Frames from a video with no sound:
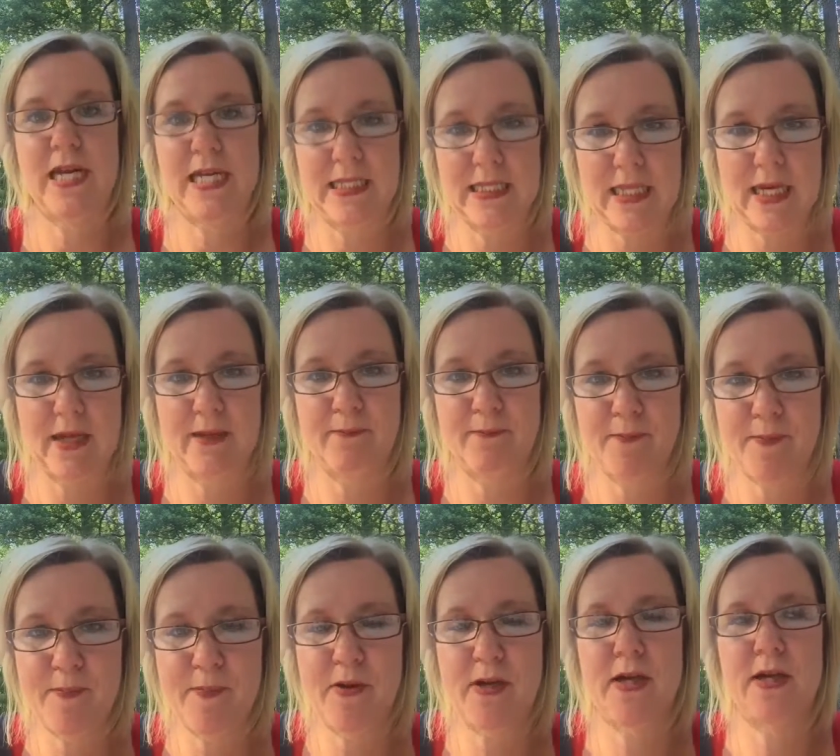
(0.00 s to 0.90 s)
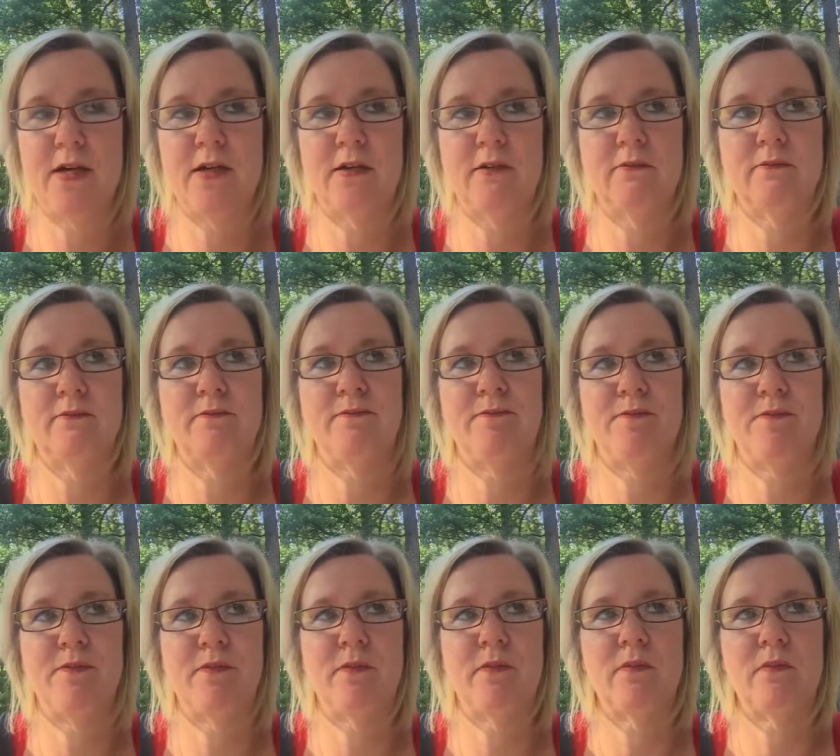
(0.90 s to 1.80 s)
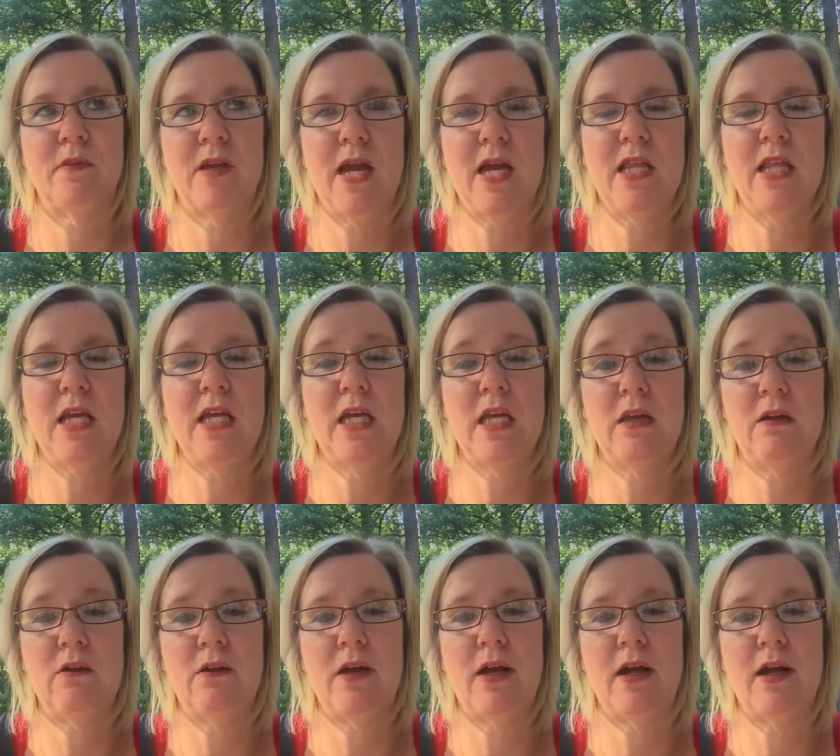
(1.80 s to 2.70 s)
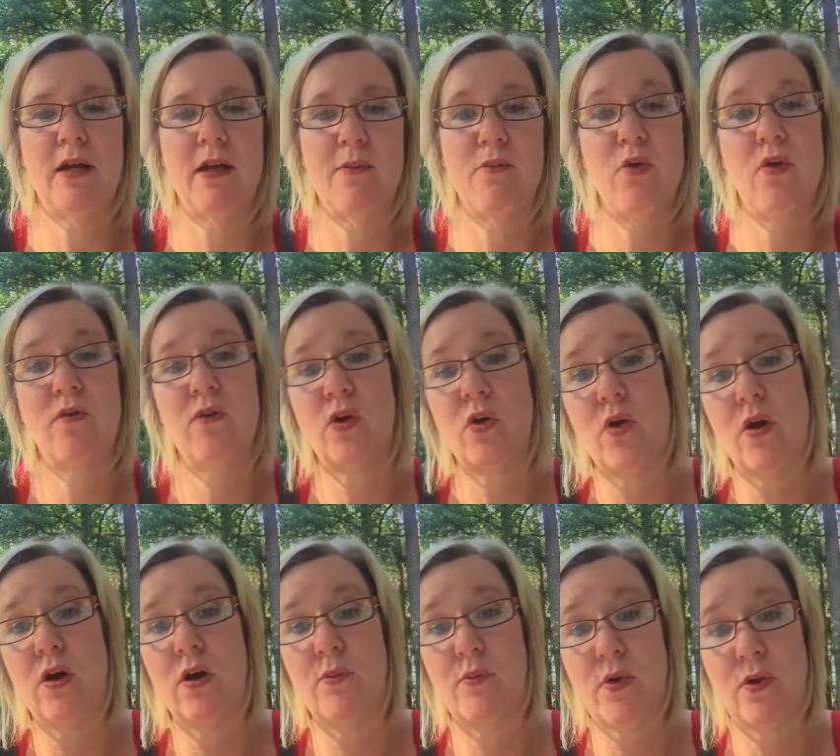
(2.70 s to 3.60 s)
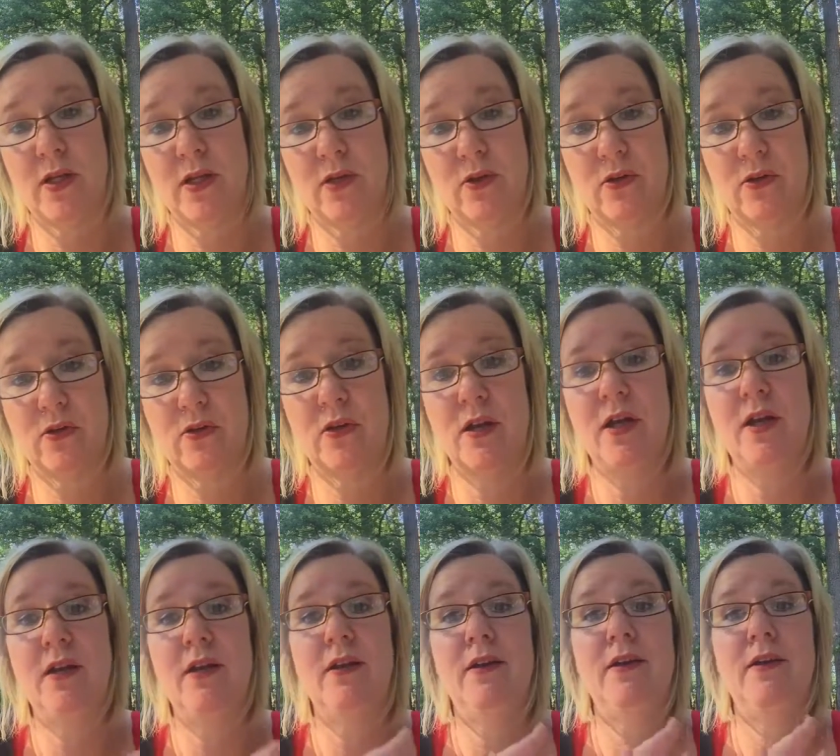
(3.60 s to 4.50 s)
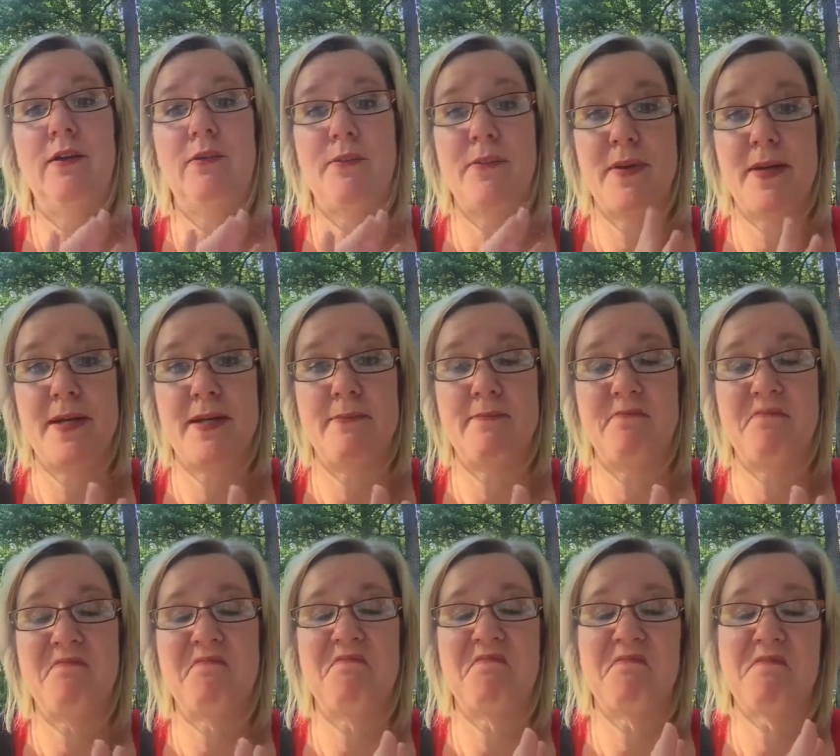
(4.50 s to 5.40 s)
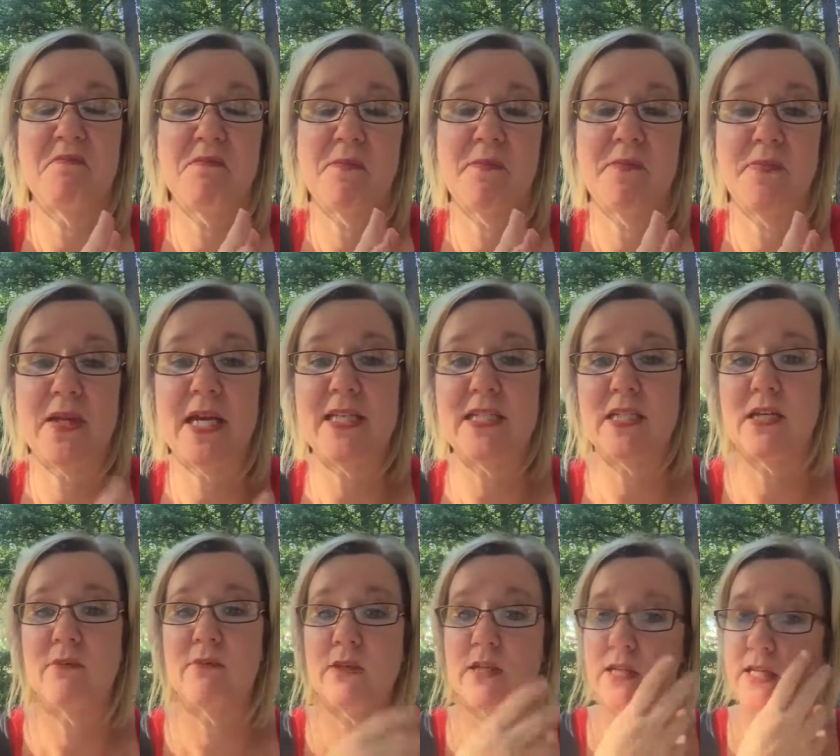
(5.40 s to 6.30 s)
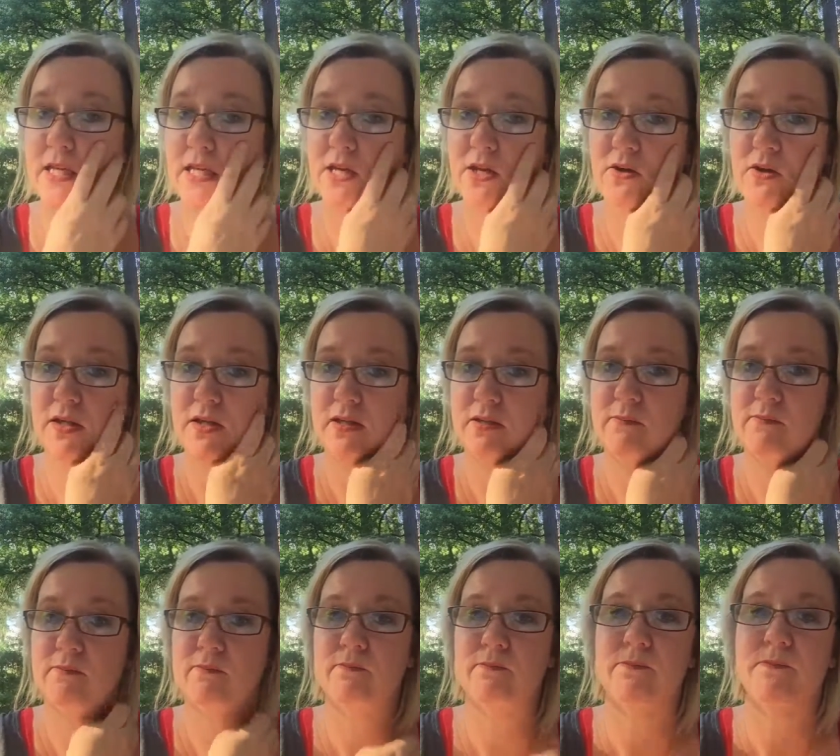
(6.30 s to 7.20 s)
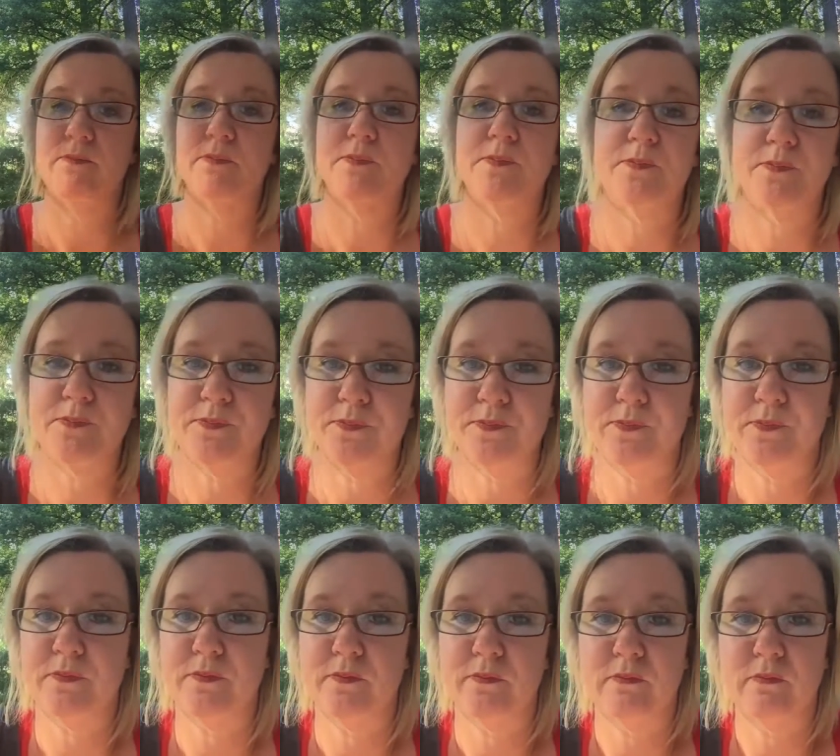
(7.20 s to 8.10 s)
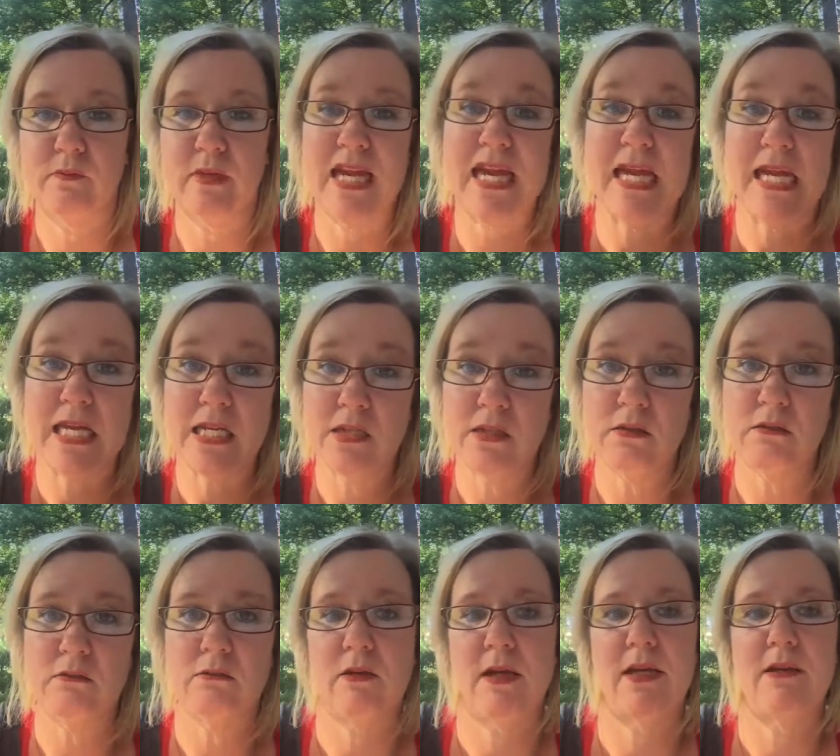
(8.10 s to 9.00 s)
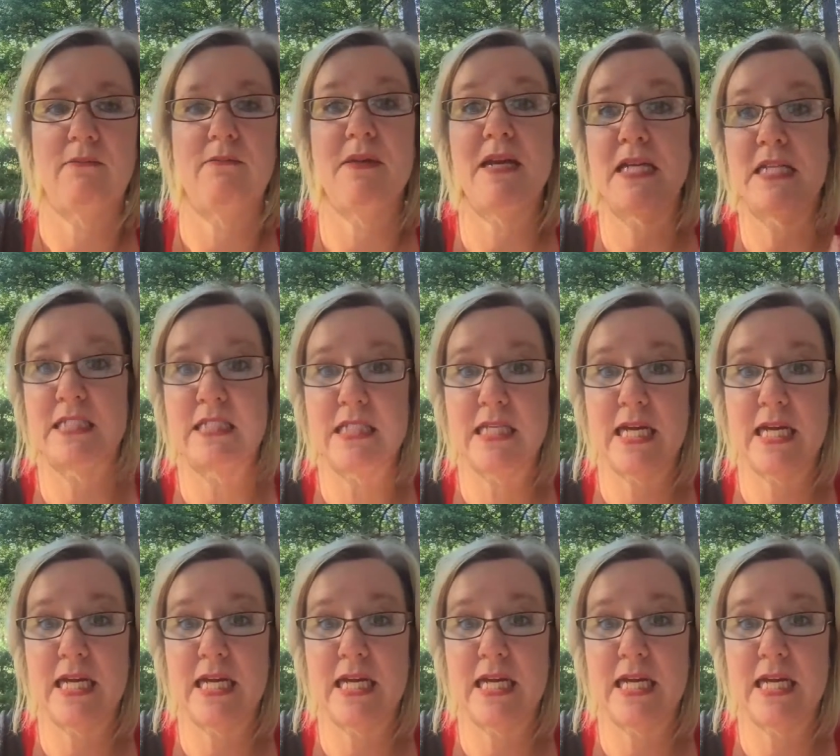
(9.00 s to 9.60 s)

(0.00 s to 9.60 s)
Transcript: eat that. Um, I like it okay. I'm more of a guacamole girl, but that's something that you can eat and mix